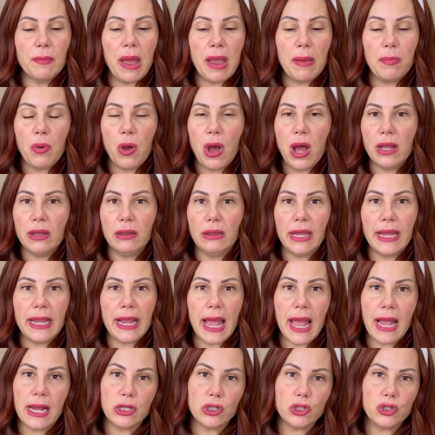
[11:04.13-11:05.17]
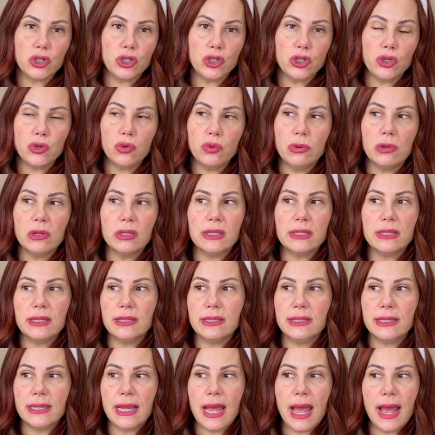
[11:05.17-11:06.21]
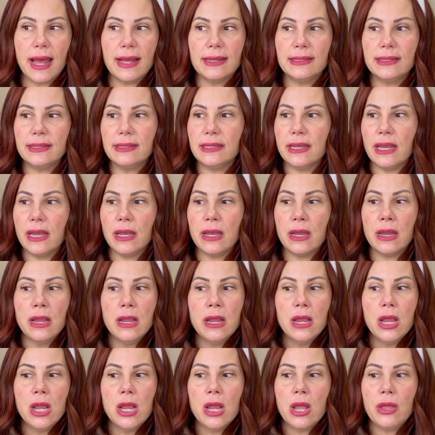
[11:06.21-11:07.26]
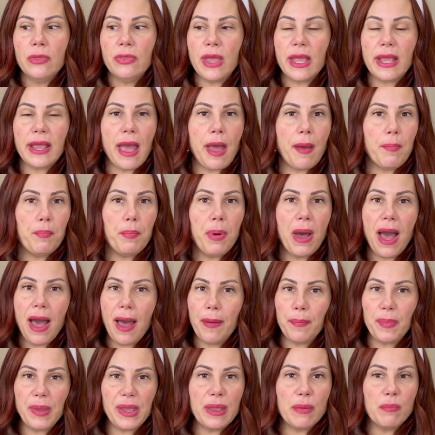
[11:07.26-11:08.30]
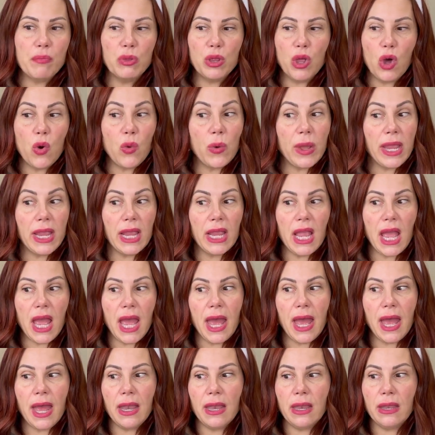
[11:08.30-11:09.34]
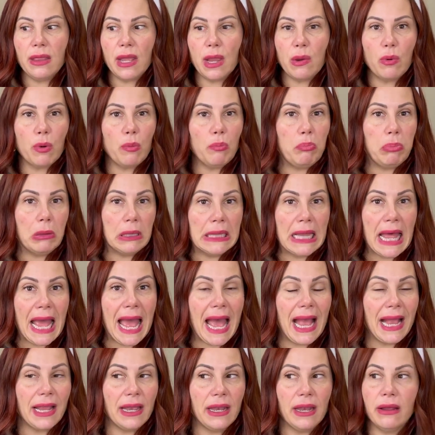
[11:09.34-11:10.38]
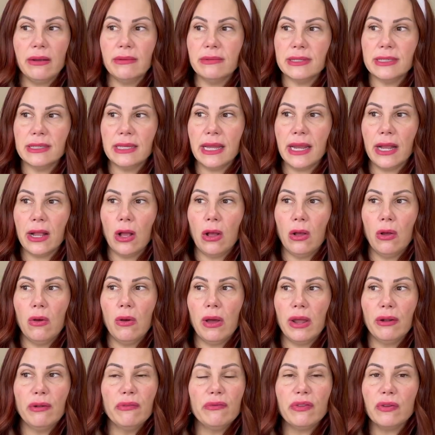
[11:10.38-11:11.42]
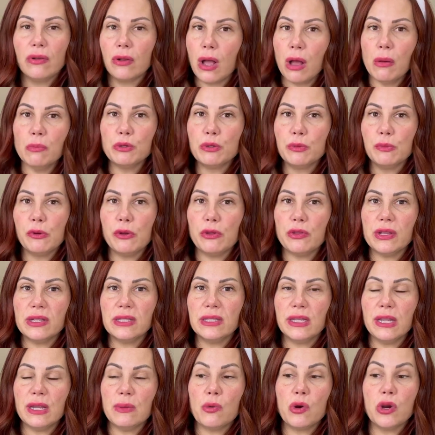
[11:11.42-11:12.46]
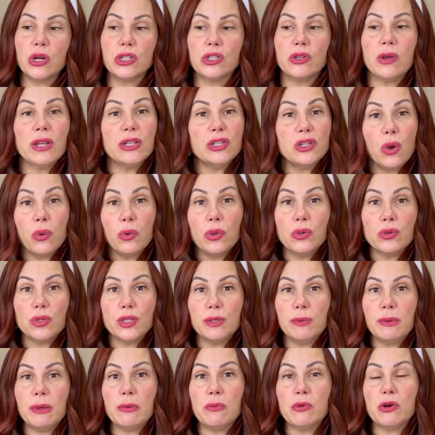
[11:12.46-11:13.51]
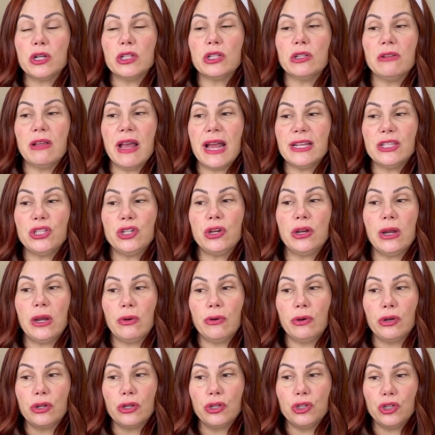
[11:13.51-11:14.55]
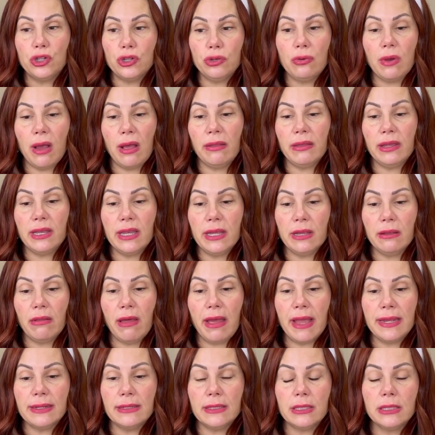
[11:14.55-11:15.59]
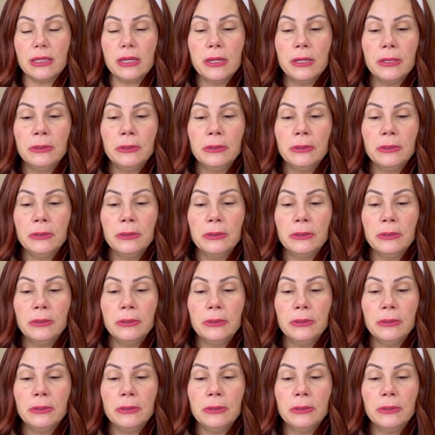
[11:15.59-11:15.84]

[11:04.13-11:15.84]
I bought like extra tools to test, and they kept popping and blowing, and they were black, and I was like, oh, I don't feel comfortable with this anymore, so I don't use them anymore. So last year I ordered two LED lights.